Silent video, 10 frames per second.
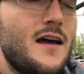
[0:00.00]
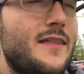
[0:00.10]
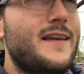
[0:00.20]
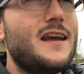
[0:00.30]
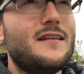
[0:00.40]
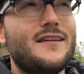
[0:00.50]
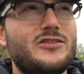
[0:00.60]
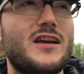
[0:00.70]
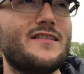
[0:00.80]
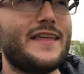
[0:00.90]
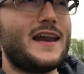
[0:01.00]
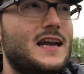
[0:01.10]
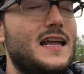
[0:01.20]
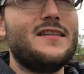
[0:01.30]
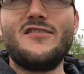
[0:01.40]
the data suggests that
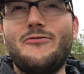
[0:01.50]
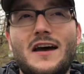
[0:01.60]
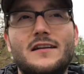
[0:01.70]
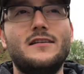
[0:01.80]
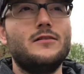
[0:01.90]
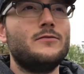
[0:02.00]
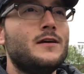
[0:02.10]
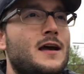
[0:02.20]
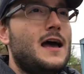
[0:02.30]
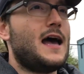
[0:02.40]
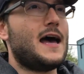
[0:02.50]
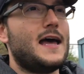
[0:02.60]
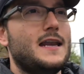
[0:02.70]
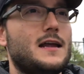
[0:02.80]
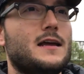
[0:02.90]
it is effective at